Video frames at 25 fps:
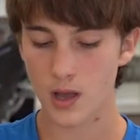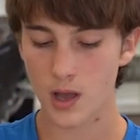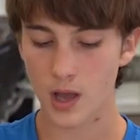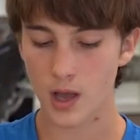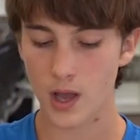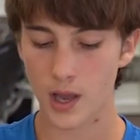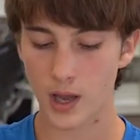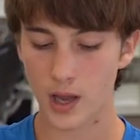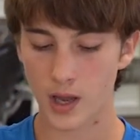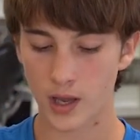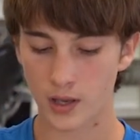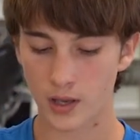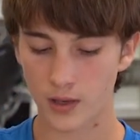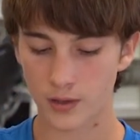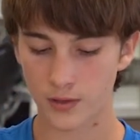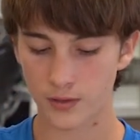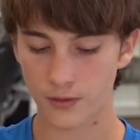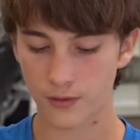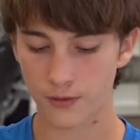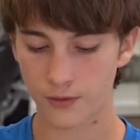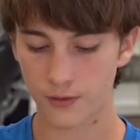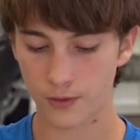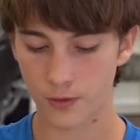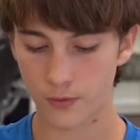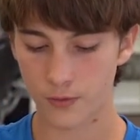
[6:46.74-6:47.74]
And
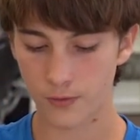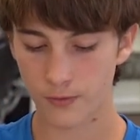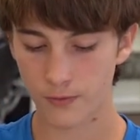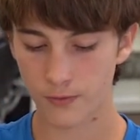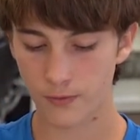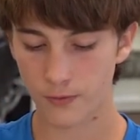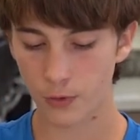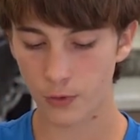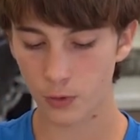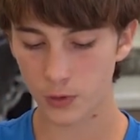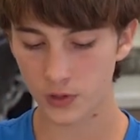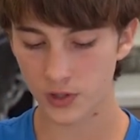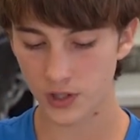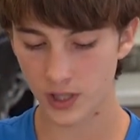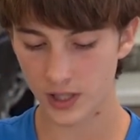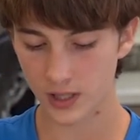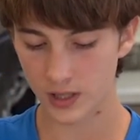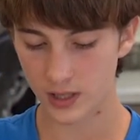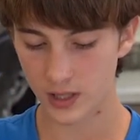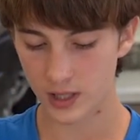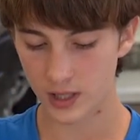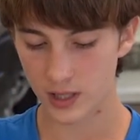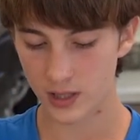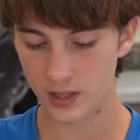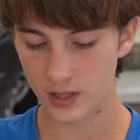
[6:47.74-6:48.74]
for folds like
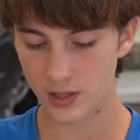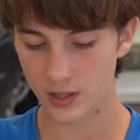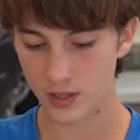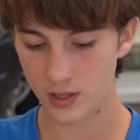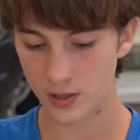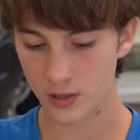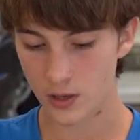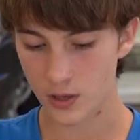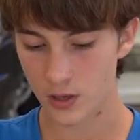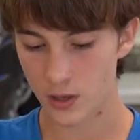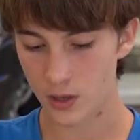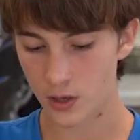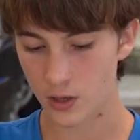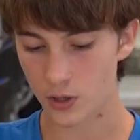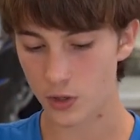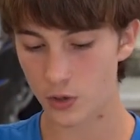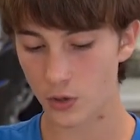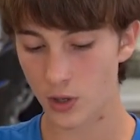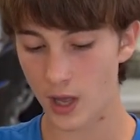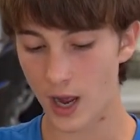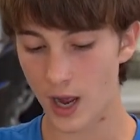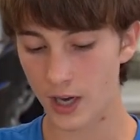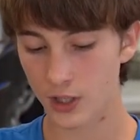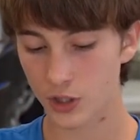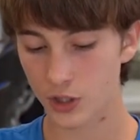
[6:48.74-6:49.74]
these,
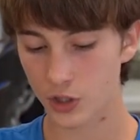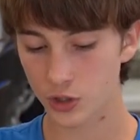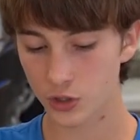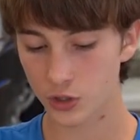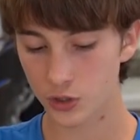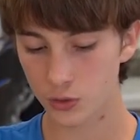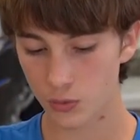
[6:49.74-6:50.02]
you'll actually